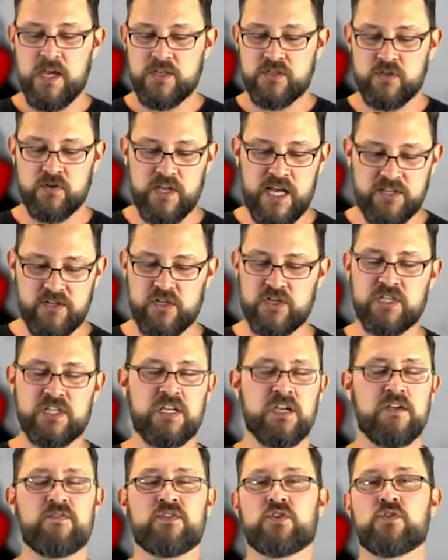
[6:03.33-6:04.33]
So that just
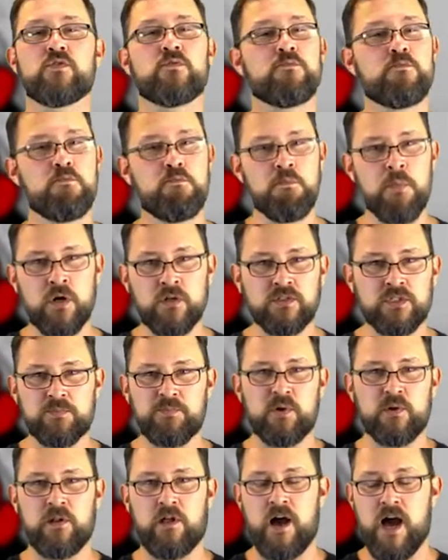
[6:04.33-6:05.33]
gives you
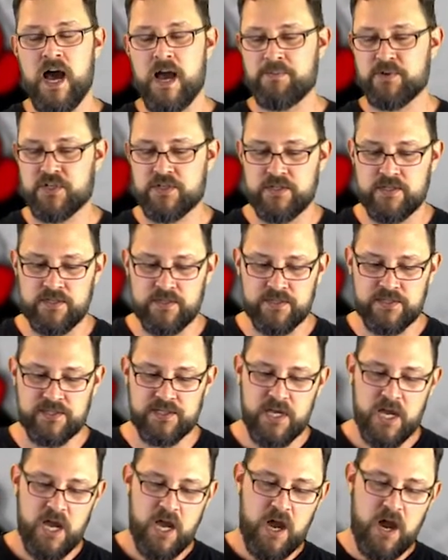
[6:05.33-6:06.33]
multiple options
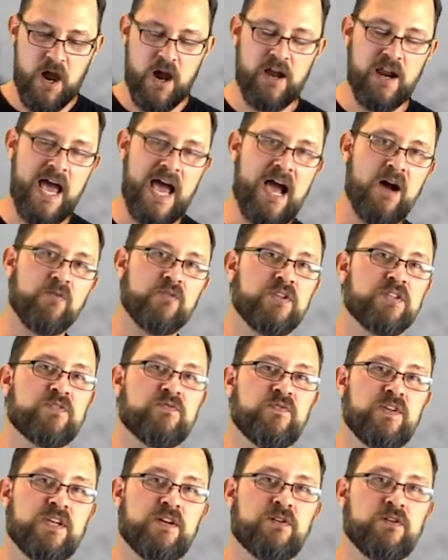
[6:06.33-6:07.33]
on how this
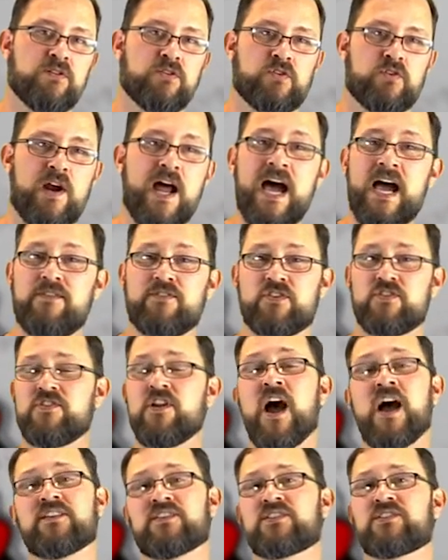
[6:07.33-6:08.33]
vehicle drives. You're
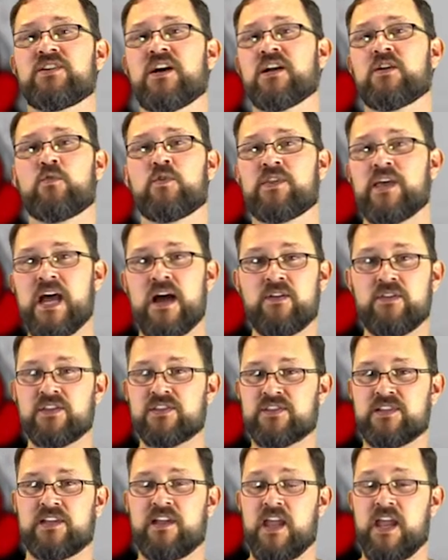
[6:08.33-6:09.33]
not stuck with how this
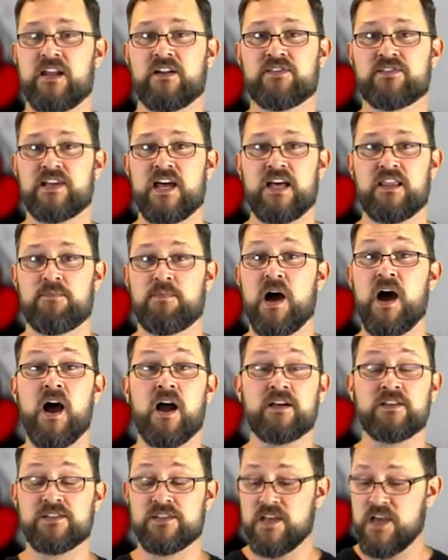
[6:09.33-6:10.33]
thing handles out of the
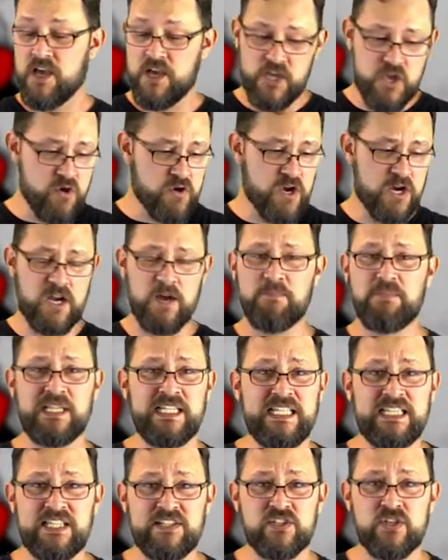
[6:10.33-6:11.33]
box. You can
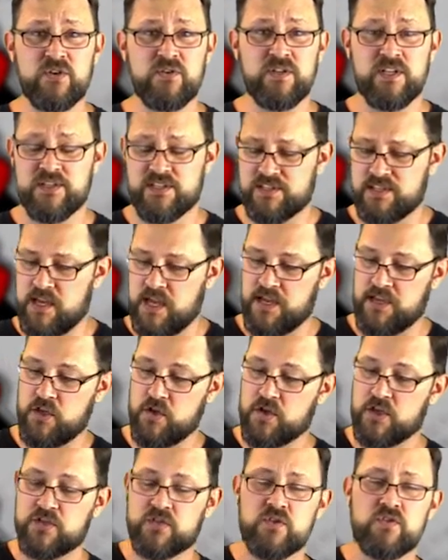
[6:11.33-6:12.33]
completely tune this thing. You
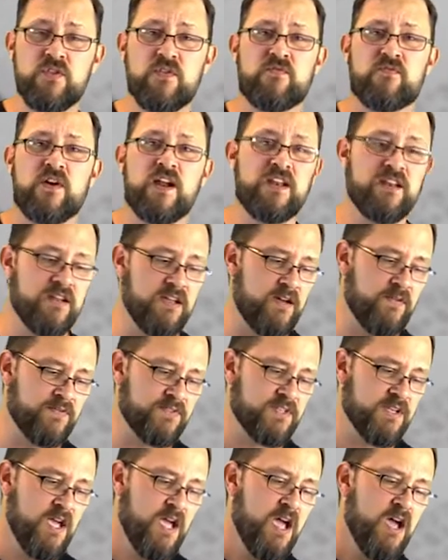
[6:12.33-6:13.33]
can tune the front diff,
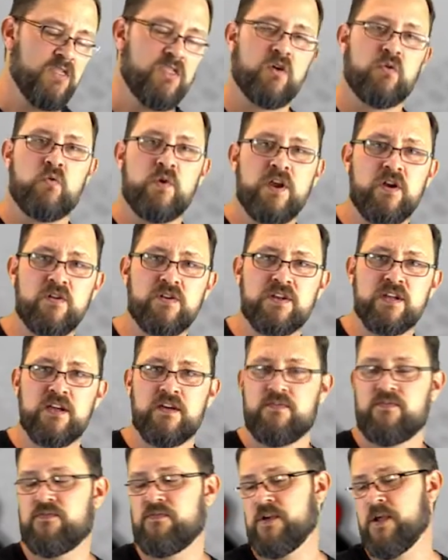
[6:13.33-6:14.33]
the rear
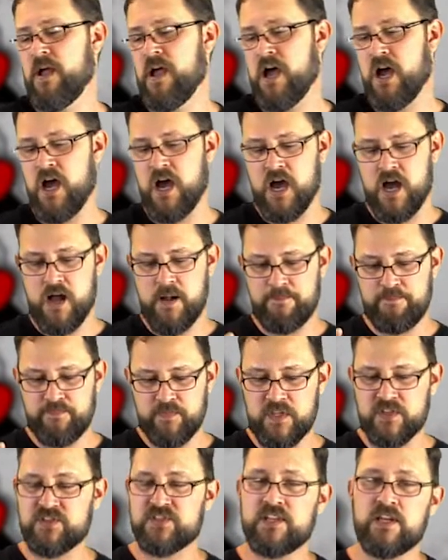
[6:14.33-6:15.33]
diff,
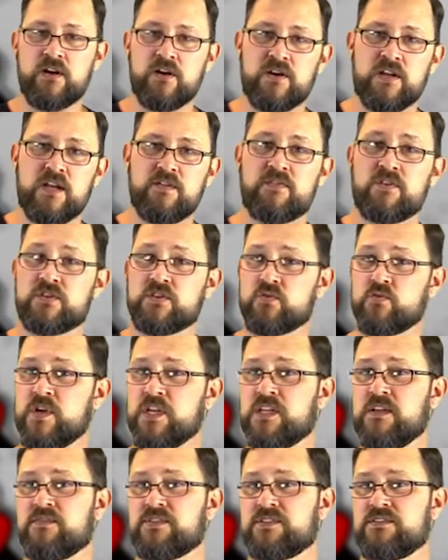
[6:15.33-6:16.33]
the center diff. There's 3
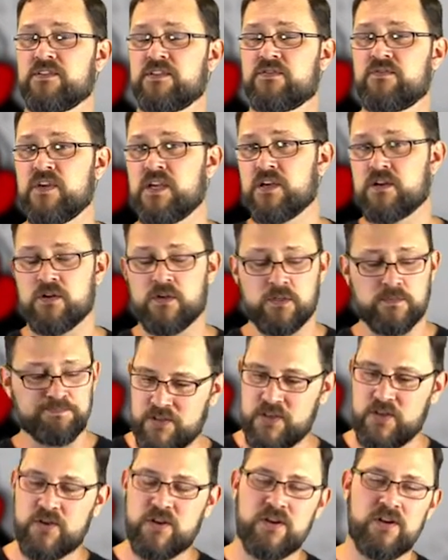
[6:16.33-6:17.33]
diffs in this vehicle.
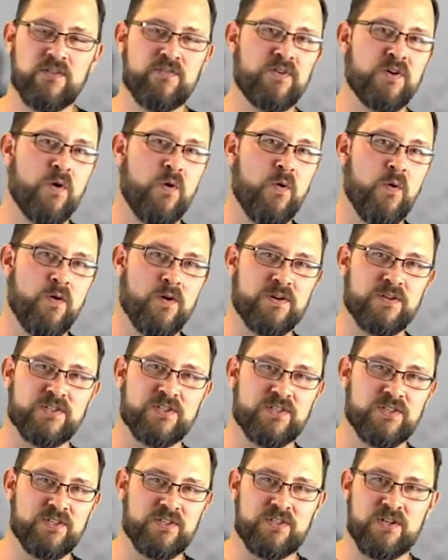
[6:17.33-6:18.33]
You can, of
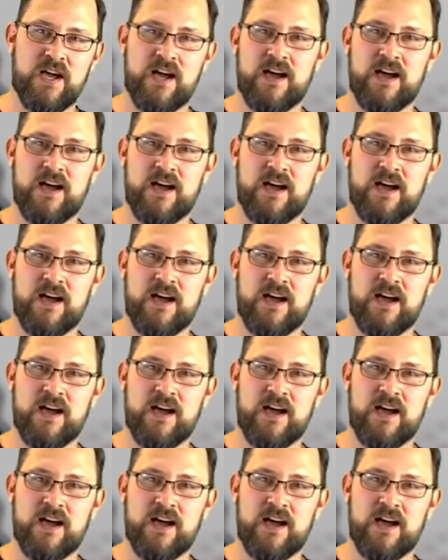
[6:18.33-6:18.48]
course,